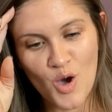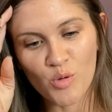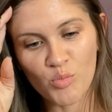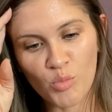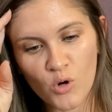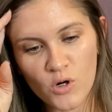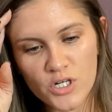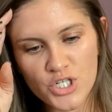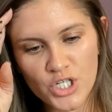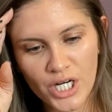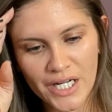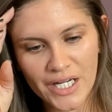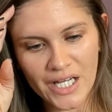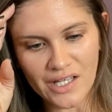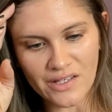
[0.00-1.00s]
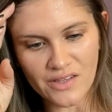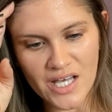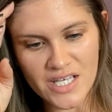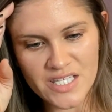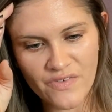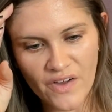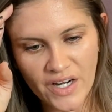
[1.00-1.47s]
more training,
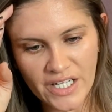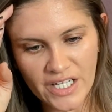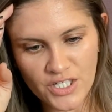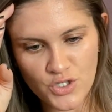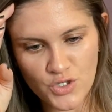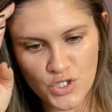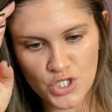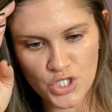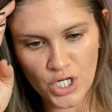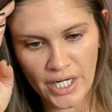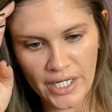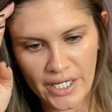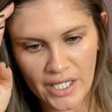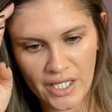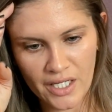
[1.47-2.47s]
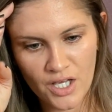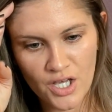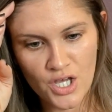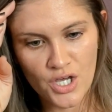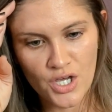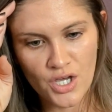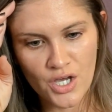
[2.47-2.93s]
less financial straining.
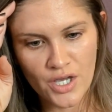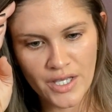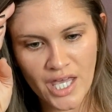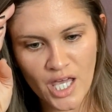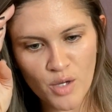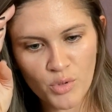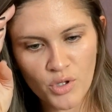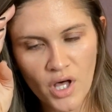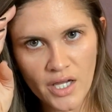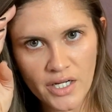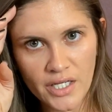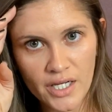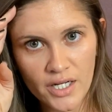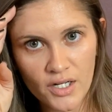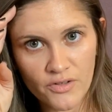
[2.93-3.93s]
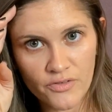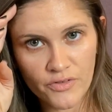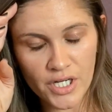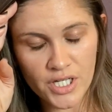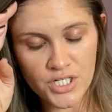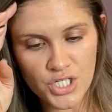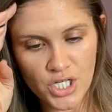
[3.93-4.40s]
Camp Gladiator
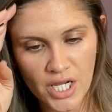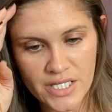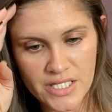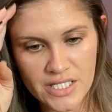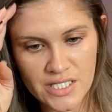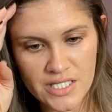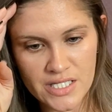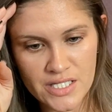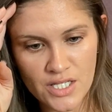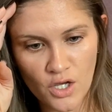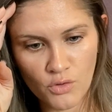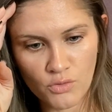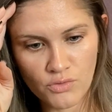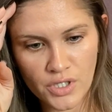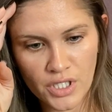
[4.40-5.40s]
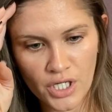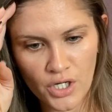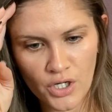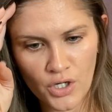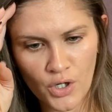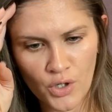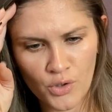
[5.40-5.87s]
franchisees own
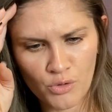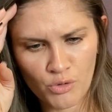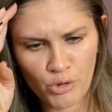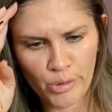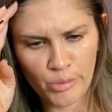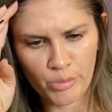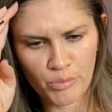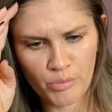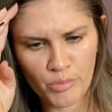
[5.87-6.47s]
their own